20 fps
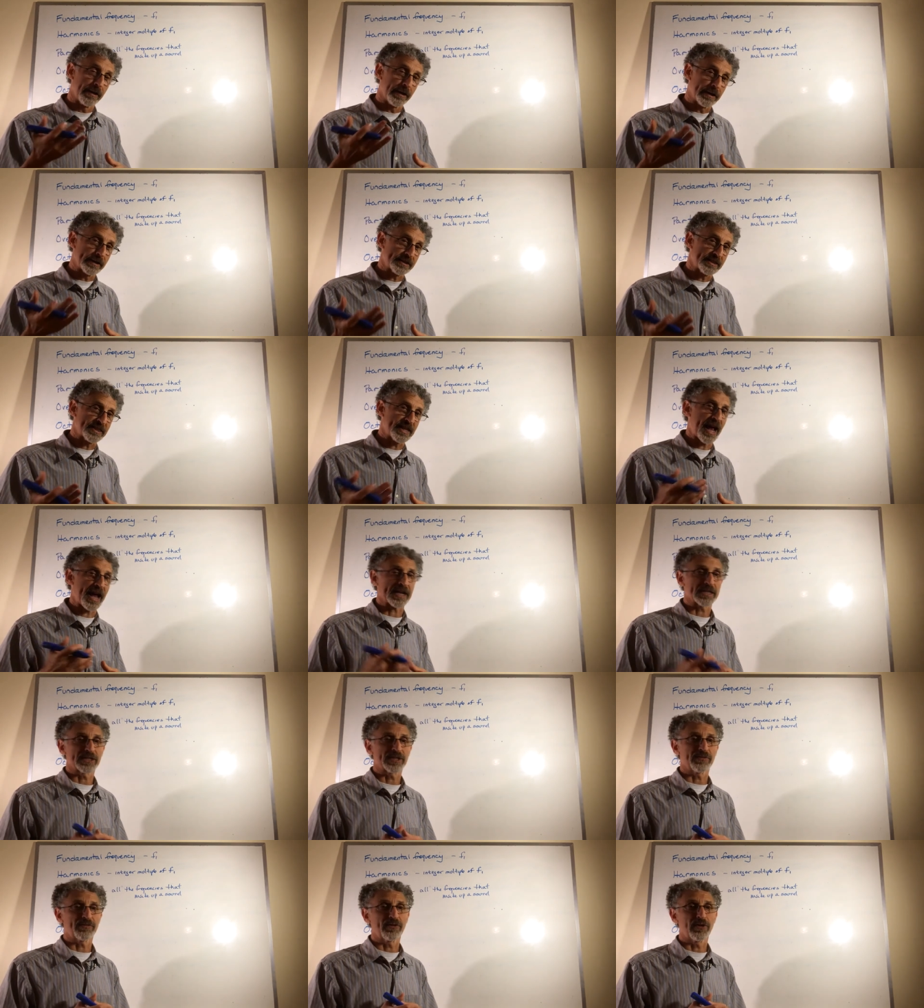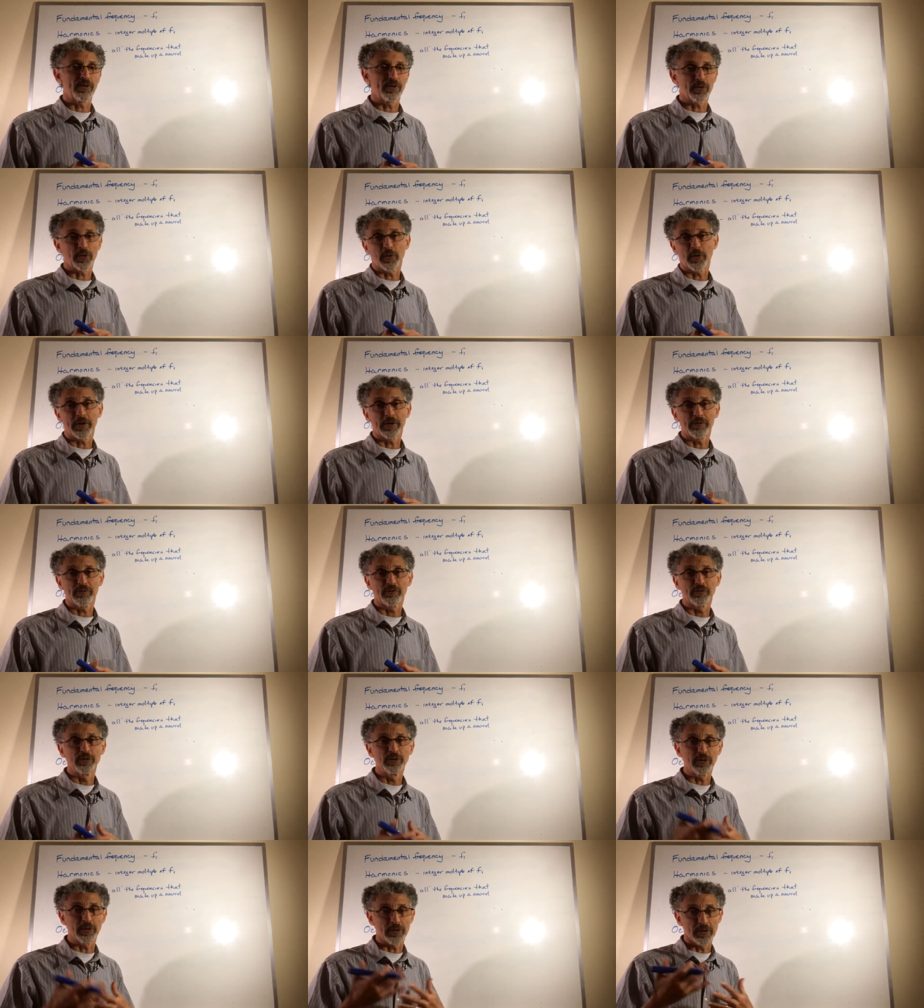A saxophone or a
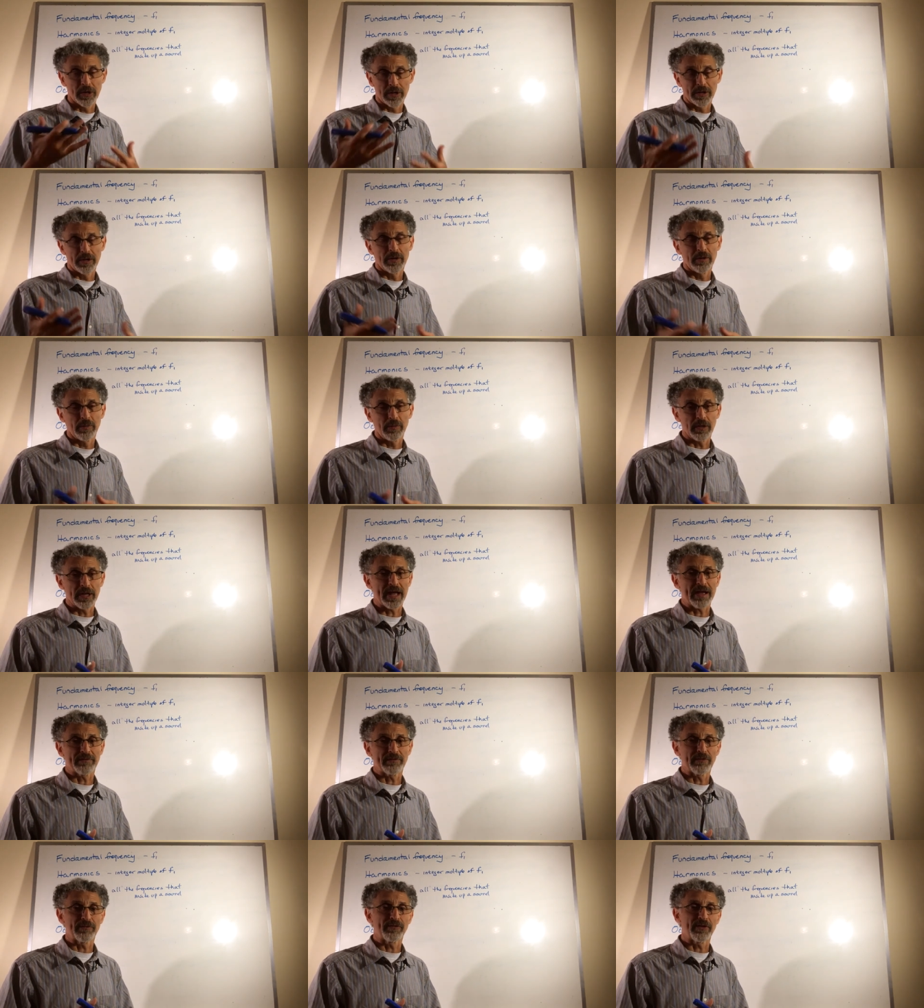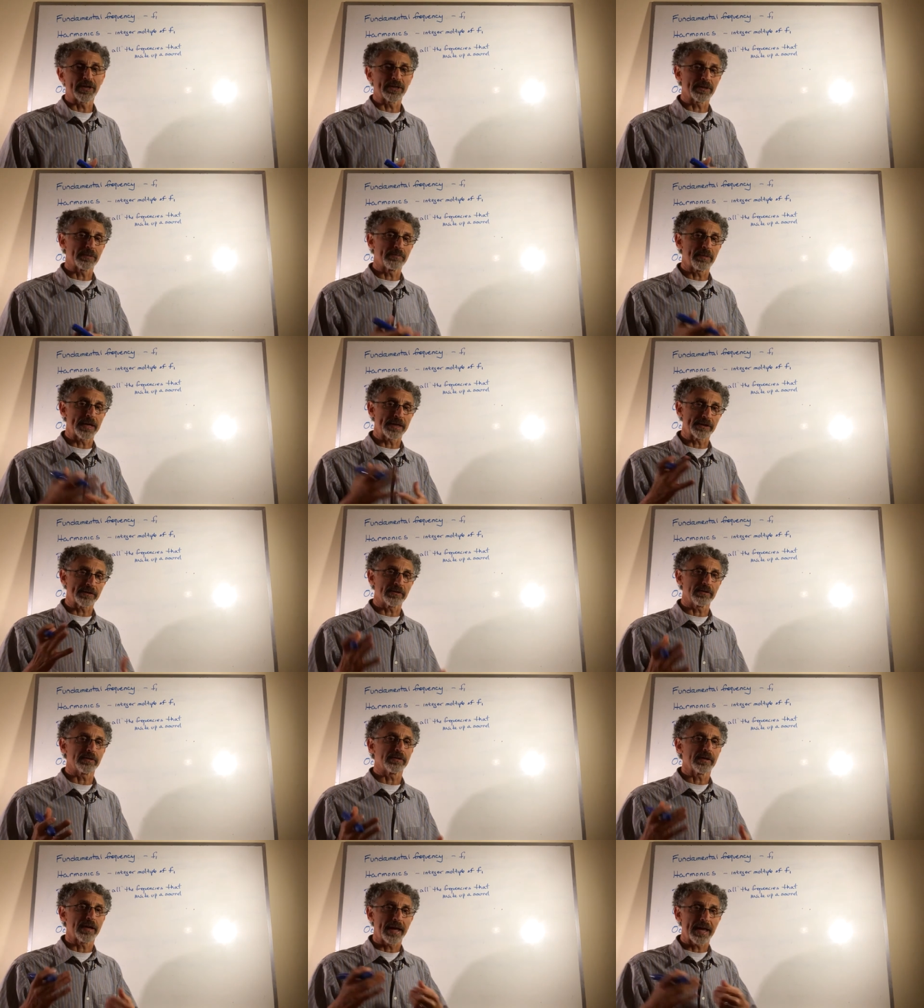flute will have a
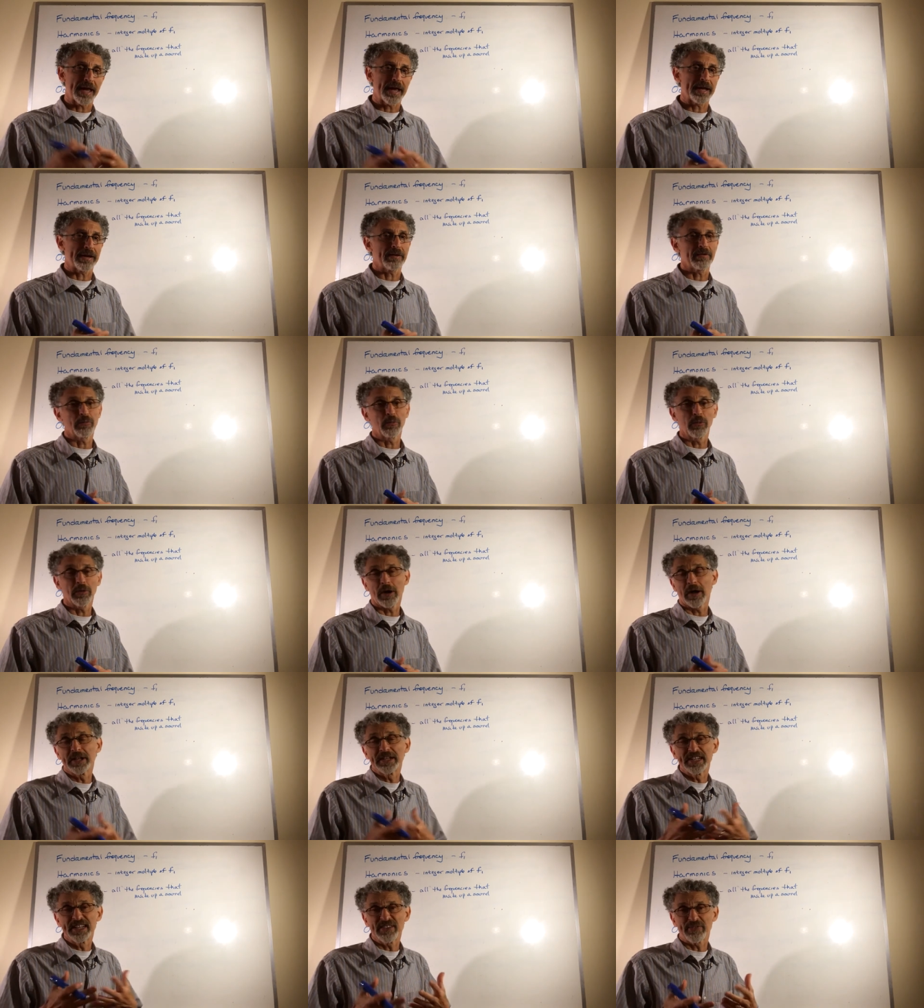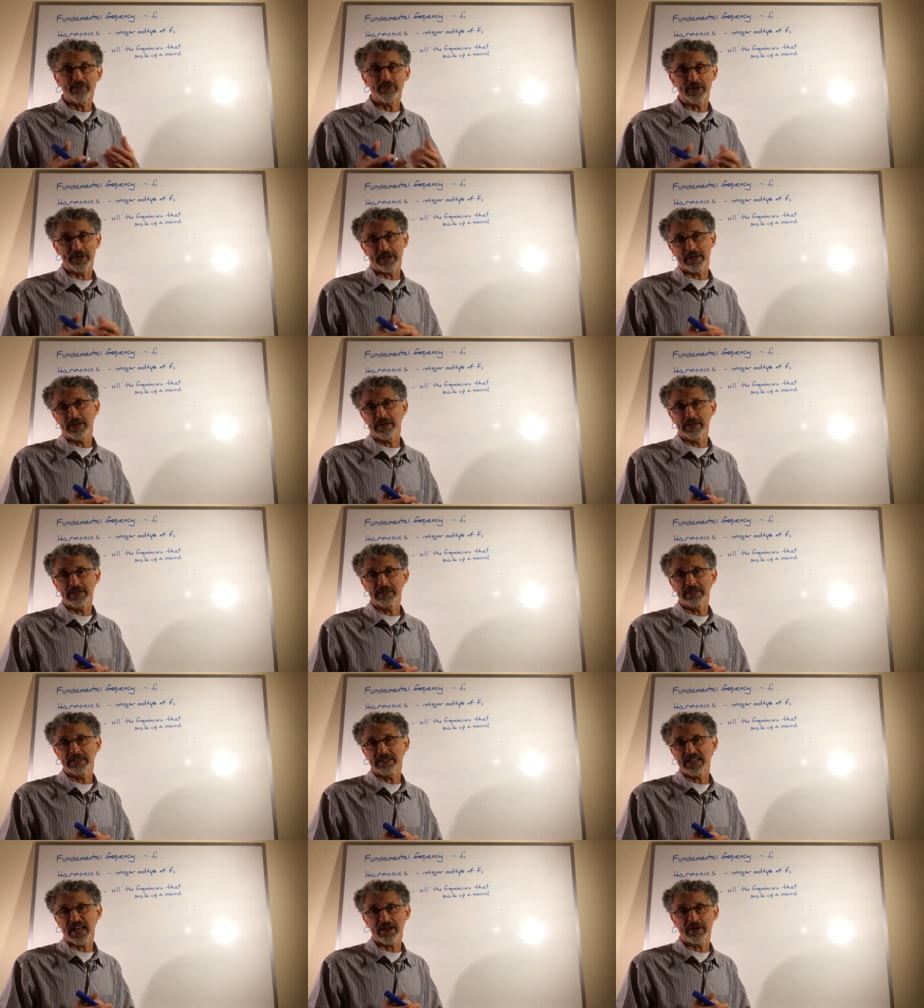fundamental and a different
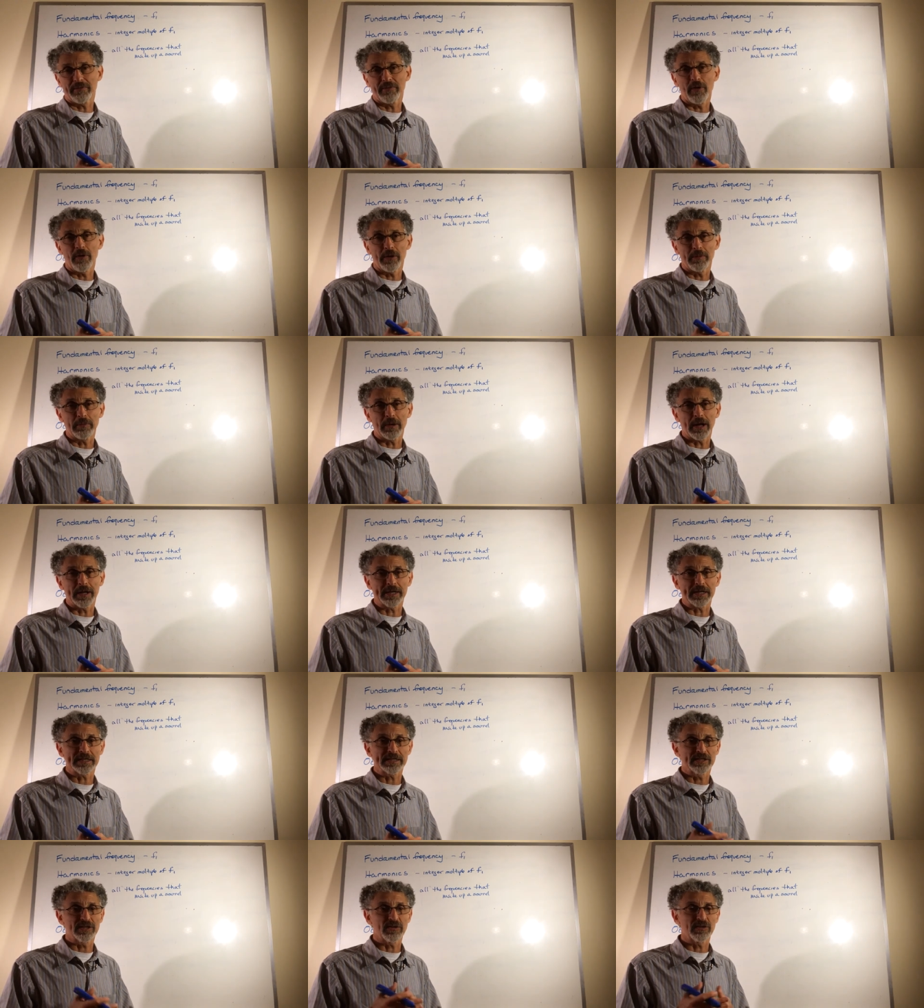set of harmonics.